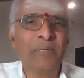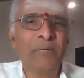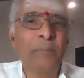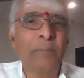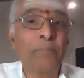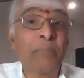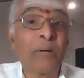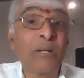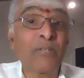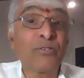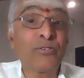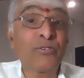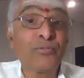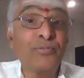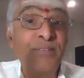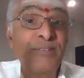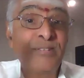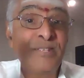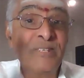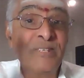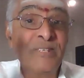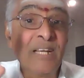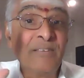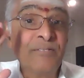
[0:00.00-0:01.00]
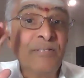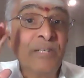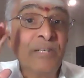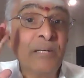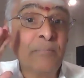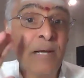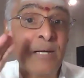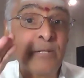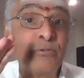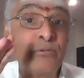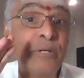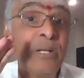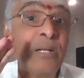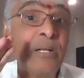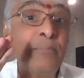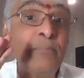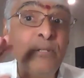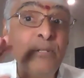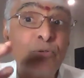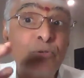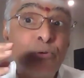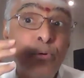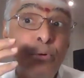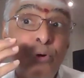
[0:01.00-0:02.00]
Na prasvasitavyam actually
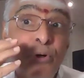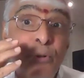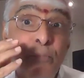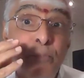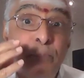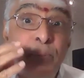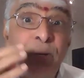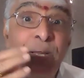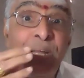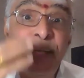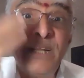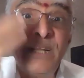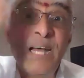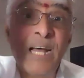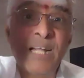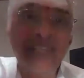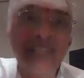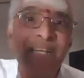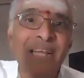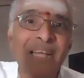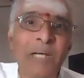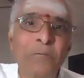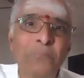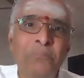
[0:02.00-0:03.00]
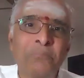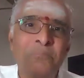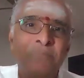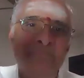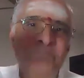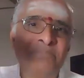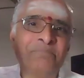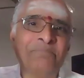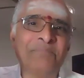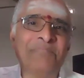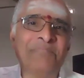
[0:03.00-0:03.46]
means don't breathe on them.